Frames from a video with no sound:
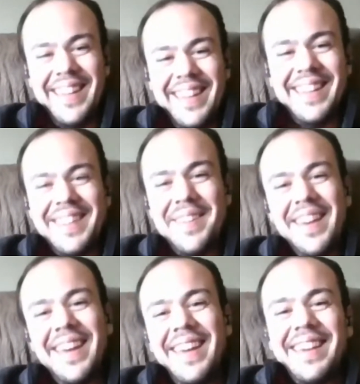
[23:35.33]
They
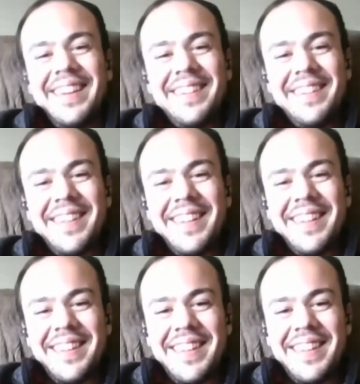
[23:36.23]

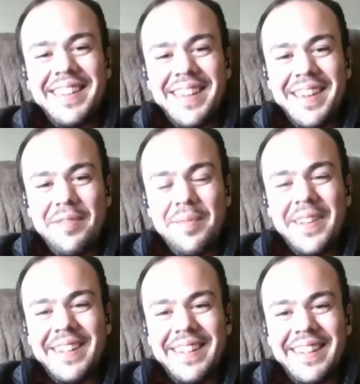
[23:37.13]
have
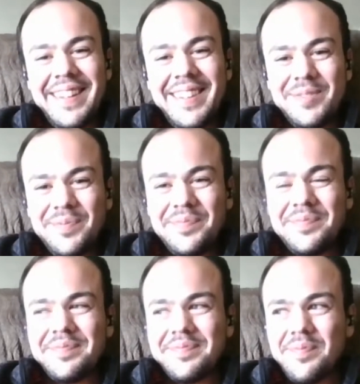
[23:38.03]
been.
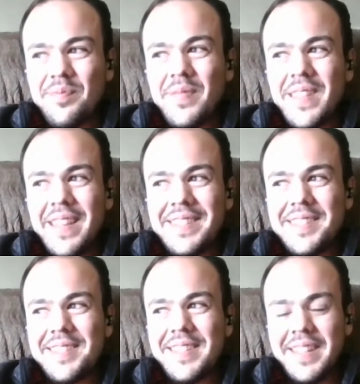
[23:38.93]

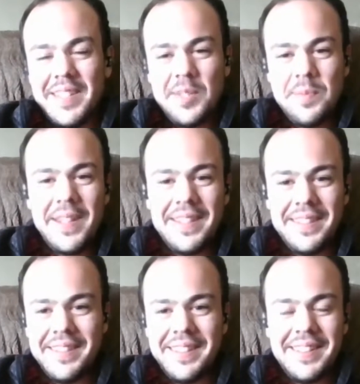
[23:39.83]
It's been
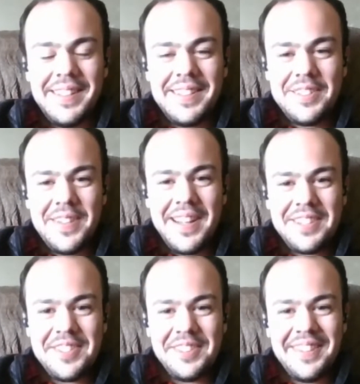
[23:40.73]
an
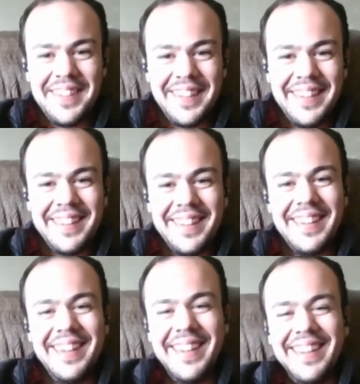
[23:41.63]
international thing,
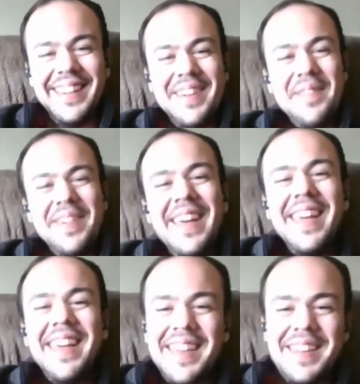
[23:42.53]

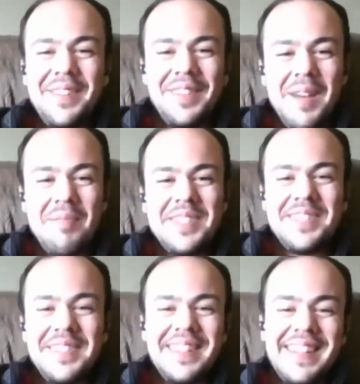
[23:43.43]
equal
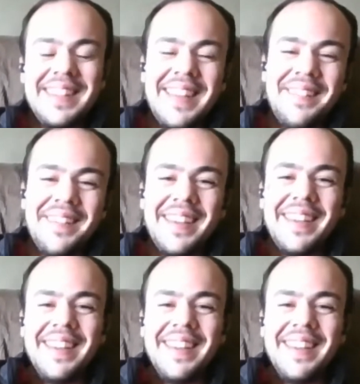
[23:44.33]
opportunity in that way.